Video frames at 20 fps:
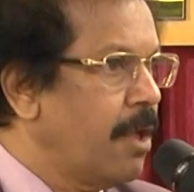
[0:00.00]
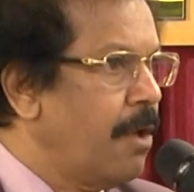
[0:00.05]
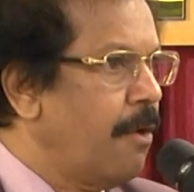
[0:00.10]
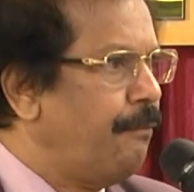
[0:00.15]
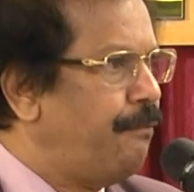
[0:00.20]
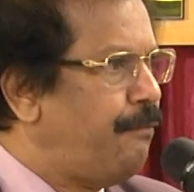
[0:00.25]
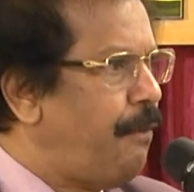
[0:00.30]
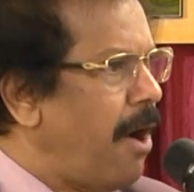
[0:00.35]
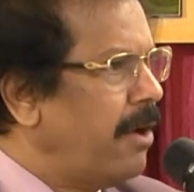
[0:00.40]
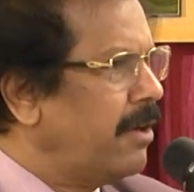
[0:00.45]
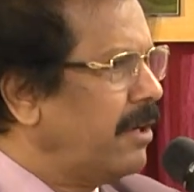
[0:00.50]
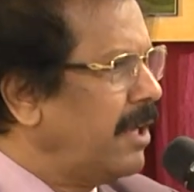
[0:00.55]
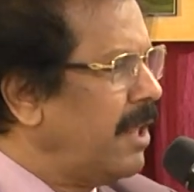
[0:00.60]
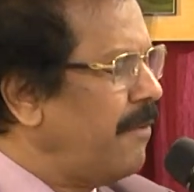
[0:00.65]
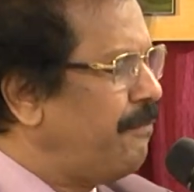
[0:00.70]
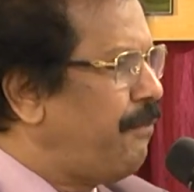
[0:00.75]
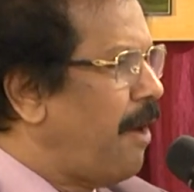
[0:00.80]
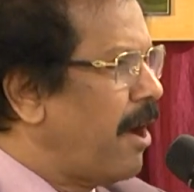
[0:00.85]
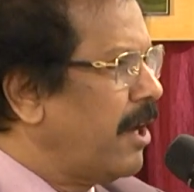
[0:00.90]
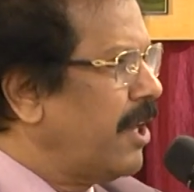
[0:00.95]
forty,
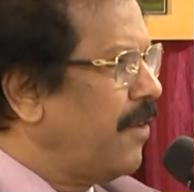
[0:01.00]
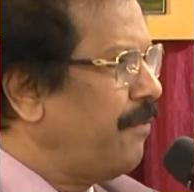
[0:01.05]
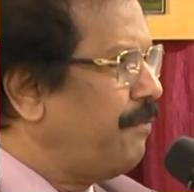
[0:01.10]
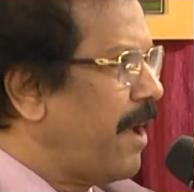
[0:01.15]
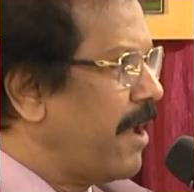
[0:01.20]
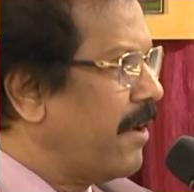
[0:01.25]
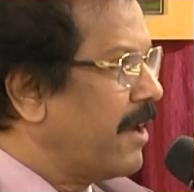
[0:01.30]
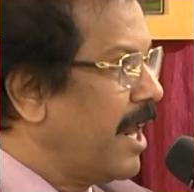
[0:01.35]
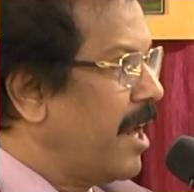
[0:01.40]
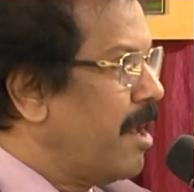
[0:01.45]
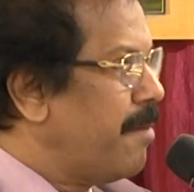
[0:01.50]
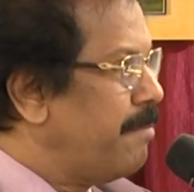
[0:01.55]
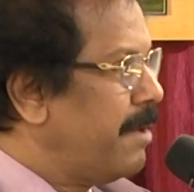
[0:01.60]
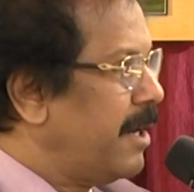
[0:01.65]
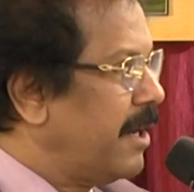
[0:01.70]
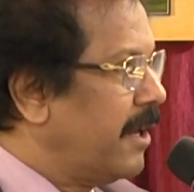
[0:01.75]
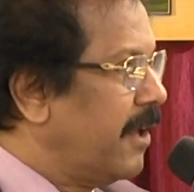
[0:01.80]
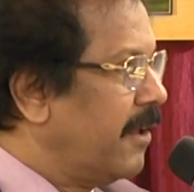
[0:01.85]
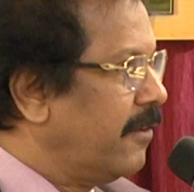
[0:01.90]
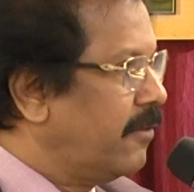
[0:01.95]
forty-five
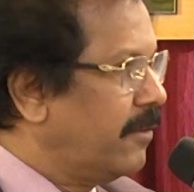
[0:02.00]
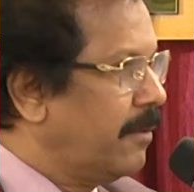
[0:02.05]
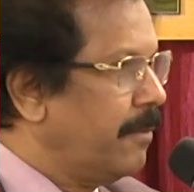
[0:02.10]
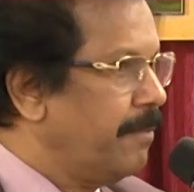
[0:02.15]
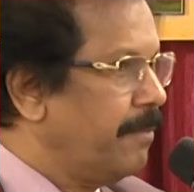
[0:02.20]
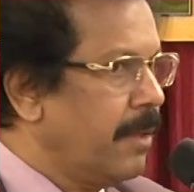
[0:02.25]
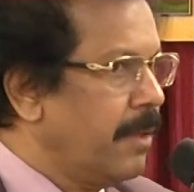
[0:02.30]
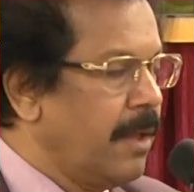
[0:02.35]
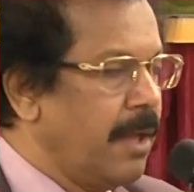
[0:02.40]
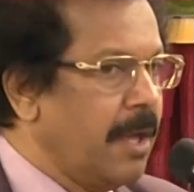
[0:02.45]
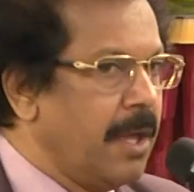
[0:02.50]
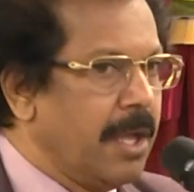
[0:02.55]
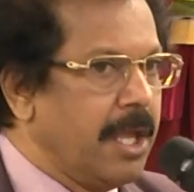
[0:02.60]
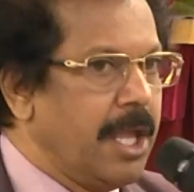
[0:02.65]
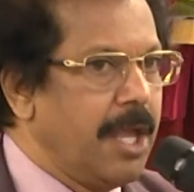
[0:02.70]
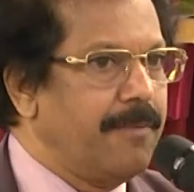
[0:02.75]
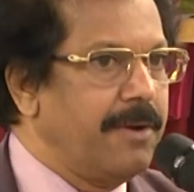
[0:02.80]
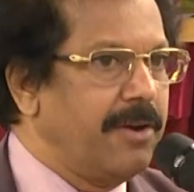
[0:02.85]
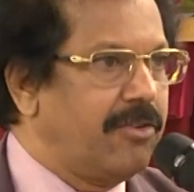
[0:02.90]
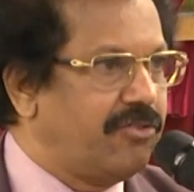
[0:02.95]
kilometers,
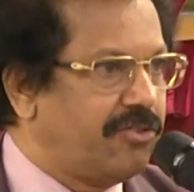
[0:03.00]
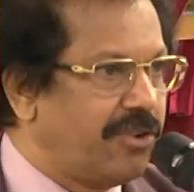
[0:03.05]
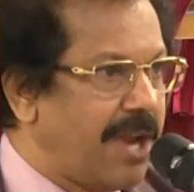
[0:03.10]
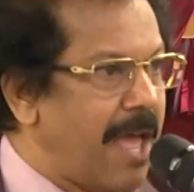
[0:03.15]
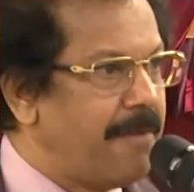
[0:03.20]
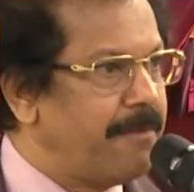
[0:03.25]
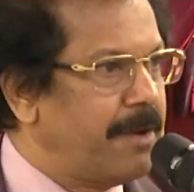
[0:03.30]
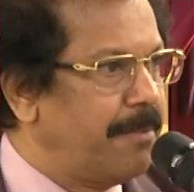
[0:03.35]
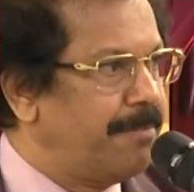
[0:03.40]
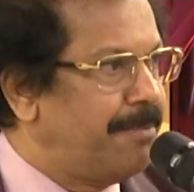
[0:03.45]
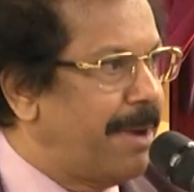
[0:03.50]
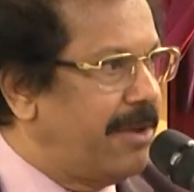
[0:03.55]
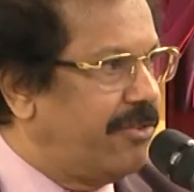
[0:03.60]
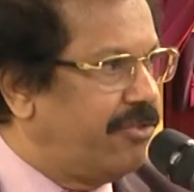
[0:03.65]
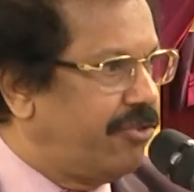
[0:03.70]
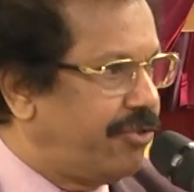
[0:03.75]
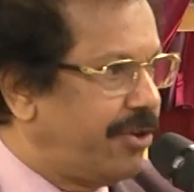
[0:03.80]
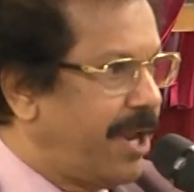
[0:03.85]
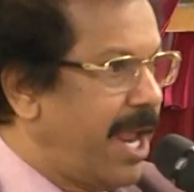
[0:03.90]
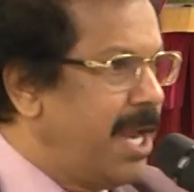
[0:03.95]
he will travel by
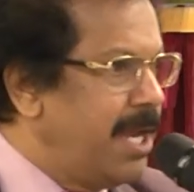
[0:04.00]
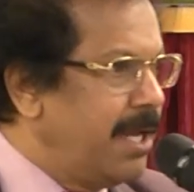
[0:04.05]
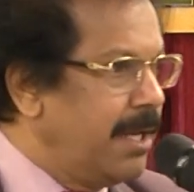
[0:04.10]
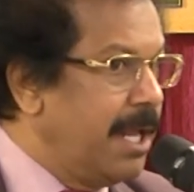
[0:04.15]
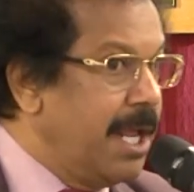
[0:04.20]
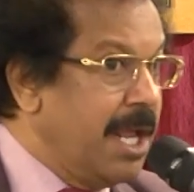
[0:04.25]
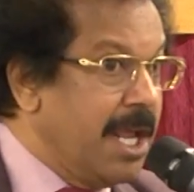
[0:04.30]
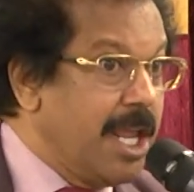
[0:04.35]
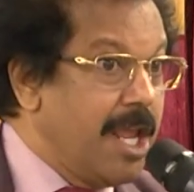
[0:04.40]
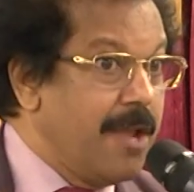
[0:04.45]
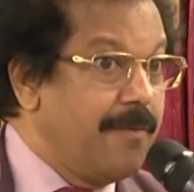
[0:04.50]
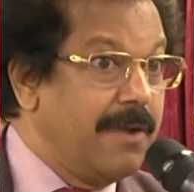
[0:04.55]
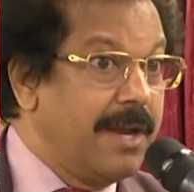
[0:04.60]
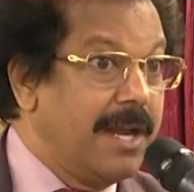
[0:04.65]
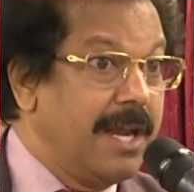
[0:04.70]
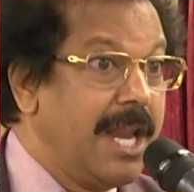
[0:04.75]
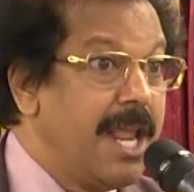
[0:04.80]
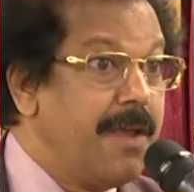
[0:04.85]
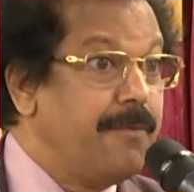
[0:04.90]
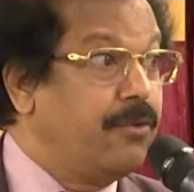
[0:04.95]
train. He will
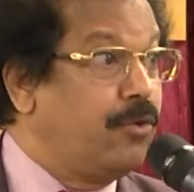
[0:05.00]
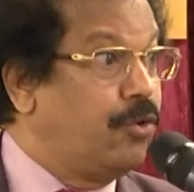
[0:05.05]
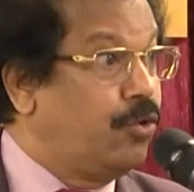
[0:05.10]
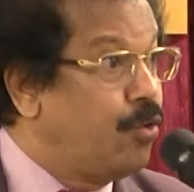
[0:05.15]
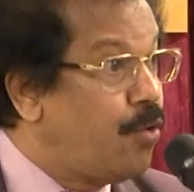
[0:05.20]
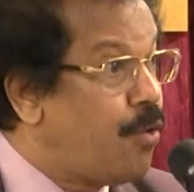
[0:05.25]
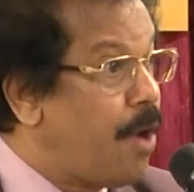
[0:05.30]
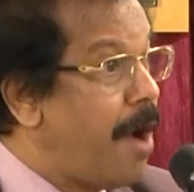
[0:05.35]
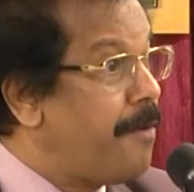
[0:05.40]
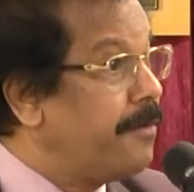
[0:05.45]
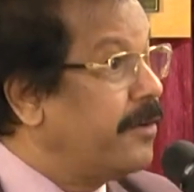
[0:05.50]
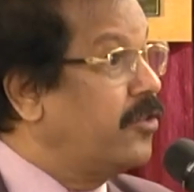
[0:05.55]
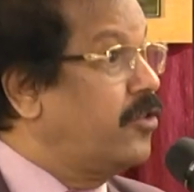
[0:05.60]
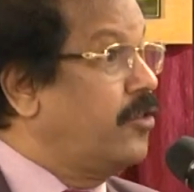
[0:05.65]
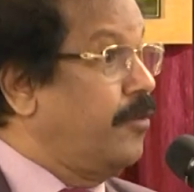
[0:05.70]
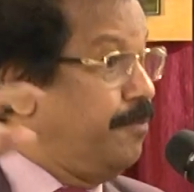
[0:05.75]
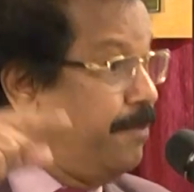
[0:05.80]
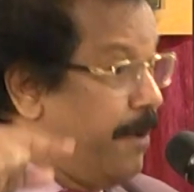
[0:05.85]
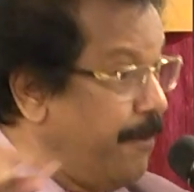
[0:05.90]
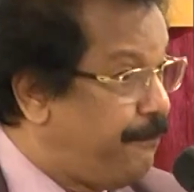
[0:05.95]
leave two hours
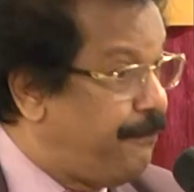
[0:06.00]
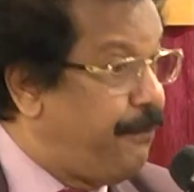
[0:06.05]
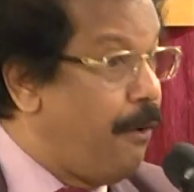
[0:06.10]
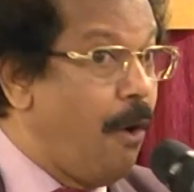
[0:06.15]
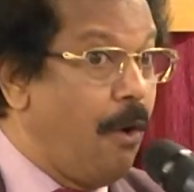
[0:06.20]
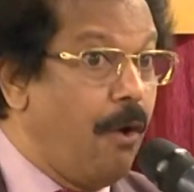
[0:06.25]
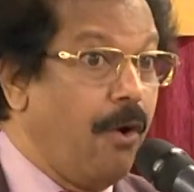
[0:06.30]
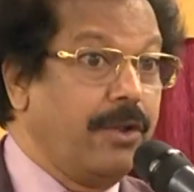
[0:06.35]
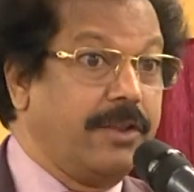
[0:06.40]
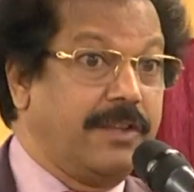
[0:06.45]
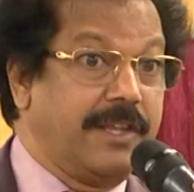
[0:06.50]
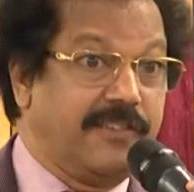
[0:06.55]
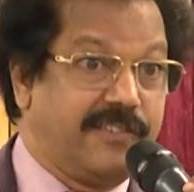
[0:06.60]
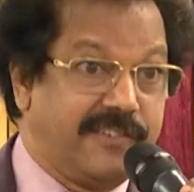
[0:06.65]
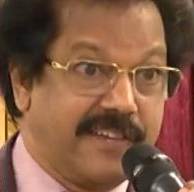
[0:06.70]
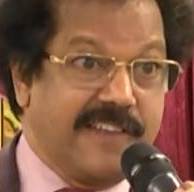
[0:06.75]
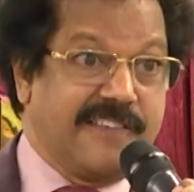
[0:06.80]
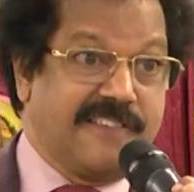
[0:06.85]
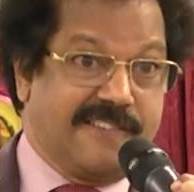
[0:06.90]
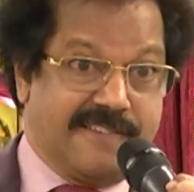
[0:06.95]
before the
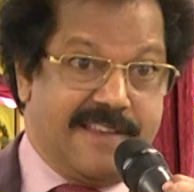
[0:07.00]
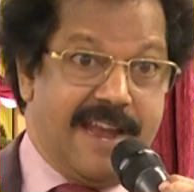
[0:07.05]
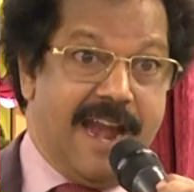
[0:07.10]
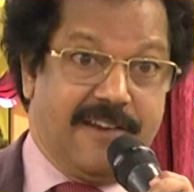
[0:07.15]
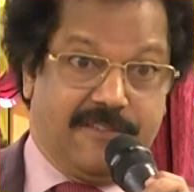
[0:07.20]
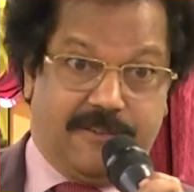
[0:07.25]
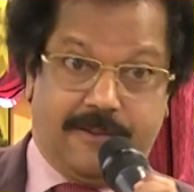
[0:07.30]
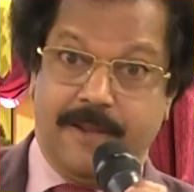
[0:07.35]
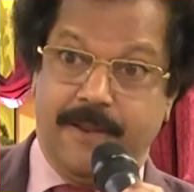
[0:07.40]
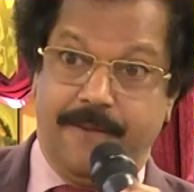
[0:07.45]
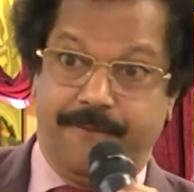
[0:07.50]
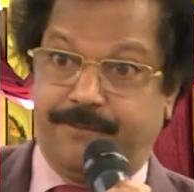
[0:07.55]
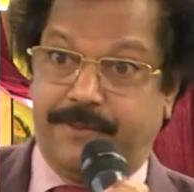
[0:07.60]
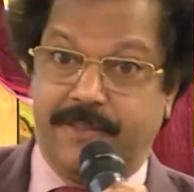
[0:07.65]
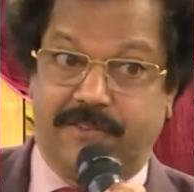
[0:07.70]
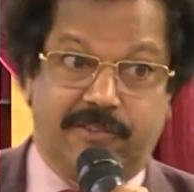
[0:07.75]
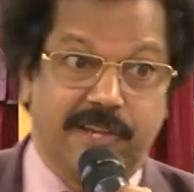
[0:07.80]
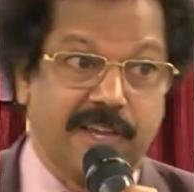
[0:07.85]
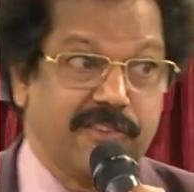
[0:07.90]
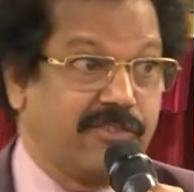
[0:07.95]
church starts. If the
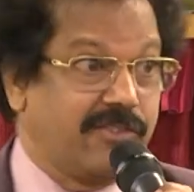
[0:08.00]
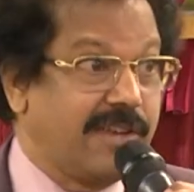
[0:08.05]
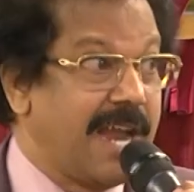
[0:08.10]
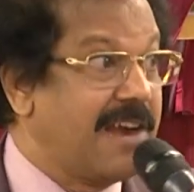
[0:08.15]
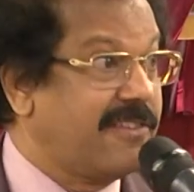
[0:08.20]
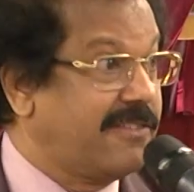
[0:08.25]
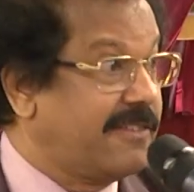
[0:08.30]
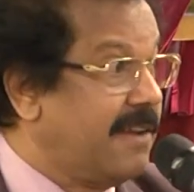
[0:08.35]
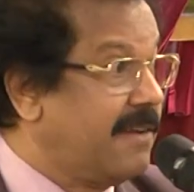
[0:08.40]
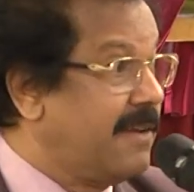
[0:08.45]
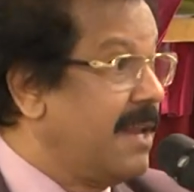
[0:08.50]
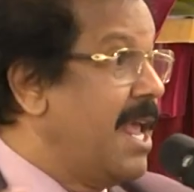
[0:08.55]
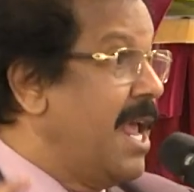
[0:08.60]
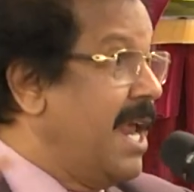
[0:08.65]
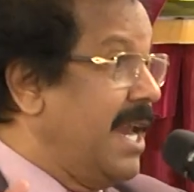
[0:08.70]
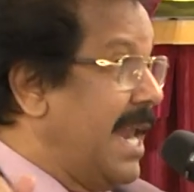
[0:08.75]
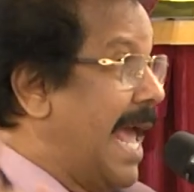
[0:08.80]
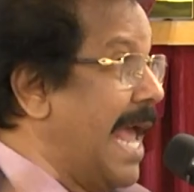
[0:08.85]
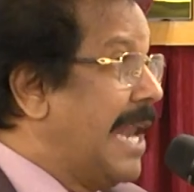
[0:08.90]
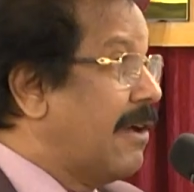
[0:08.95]
church starts at
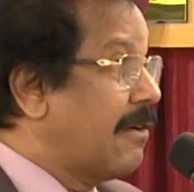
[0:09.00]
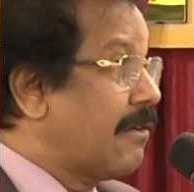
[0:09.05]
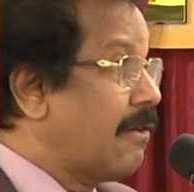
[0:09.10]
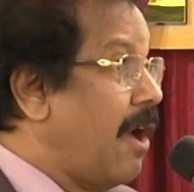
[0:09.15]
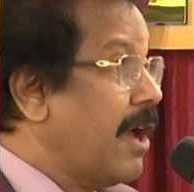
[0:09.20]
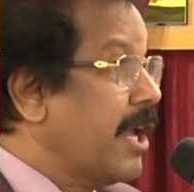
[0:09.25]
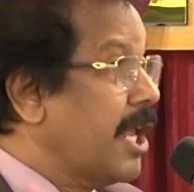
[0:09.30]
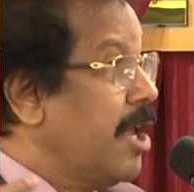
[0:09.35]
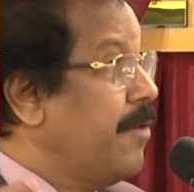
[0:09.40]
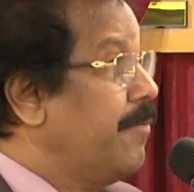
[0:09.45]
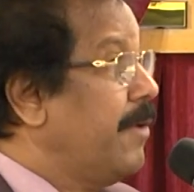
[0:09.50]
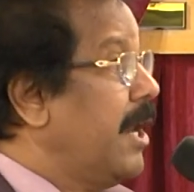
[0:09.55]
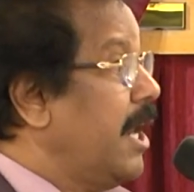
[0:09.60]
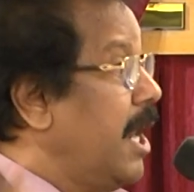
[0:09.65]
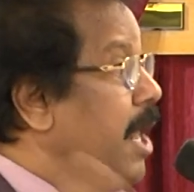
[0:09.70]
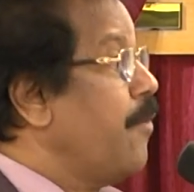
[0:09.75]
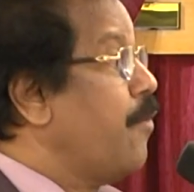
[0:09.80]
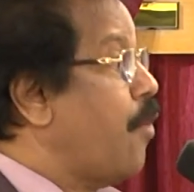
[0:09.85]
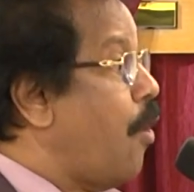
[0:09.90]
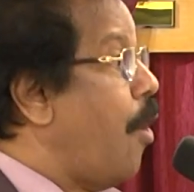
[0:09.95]
nine o'clock, he will
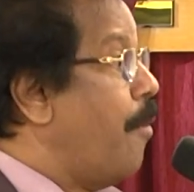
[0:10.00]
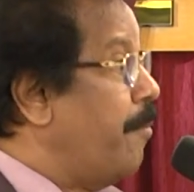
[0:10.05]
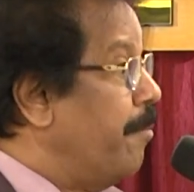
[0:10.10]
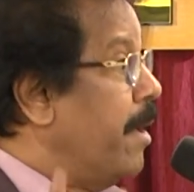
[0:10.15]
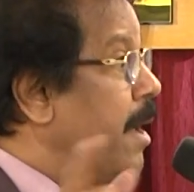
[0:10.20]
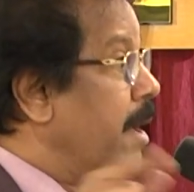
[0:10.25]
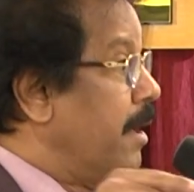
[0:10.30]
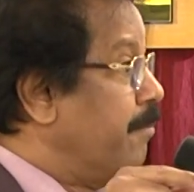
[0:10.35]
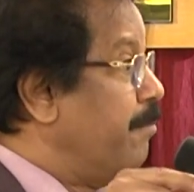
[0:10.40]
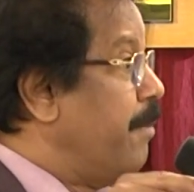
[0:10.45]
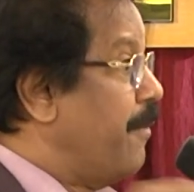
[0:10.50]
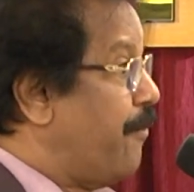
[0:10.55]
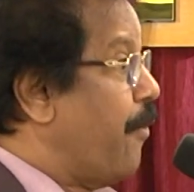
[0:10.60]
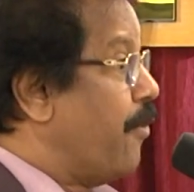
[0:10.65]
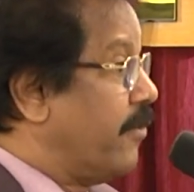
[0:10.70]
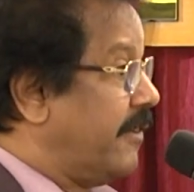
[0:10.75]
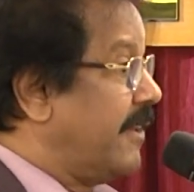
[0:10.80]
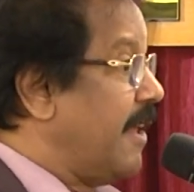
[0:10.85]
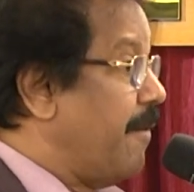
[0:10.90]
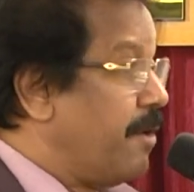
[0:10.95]
leave home before
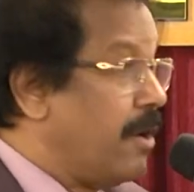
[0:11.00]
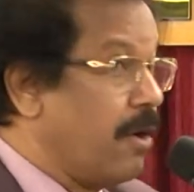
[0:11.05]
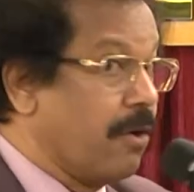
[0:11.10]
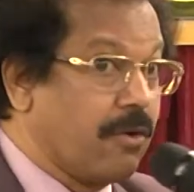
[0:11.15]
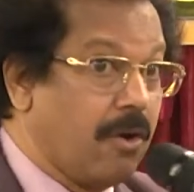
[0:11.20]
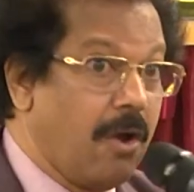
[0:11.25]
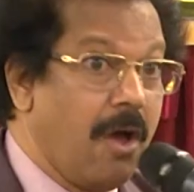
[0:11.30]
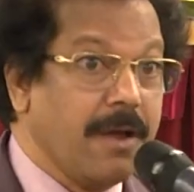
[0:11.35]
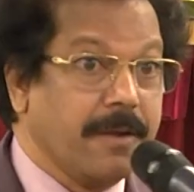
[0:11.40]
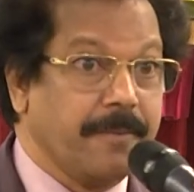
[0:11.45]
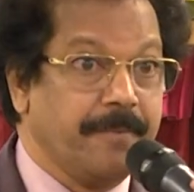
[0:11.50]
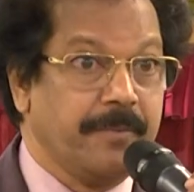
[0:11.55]
seven o'clock.